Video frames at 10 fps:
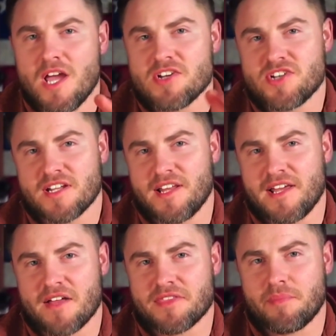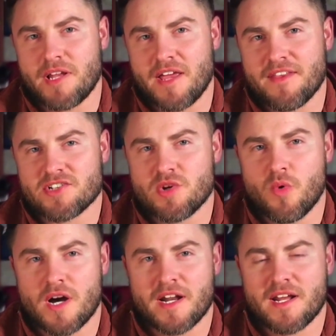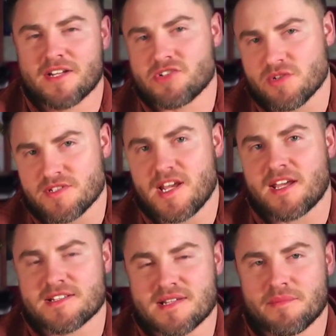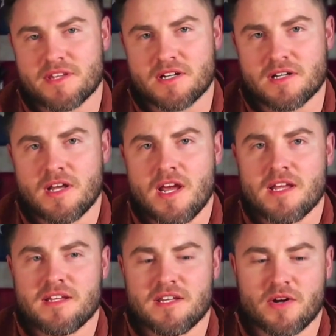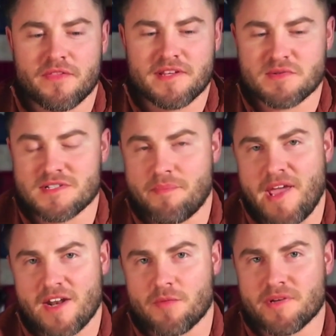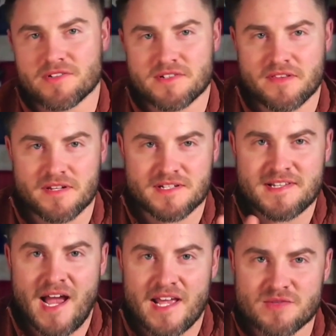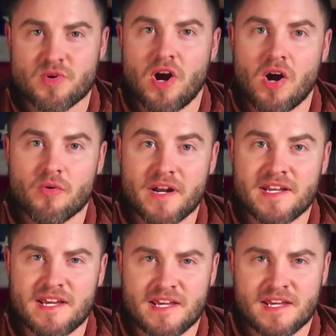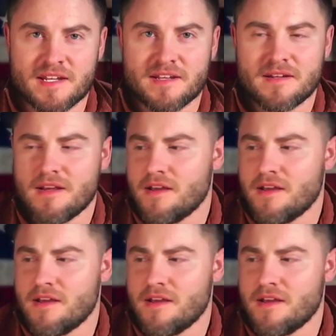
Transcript: She had laid out the plan that she wanted and she was taking some of the, you know, this was a panel built, so the designs were already in,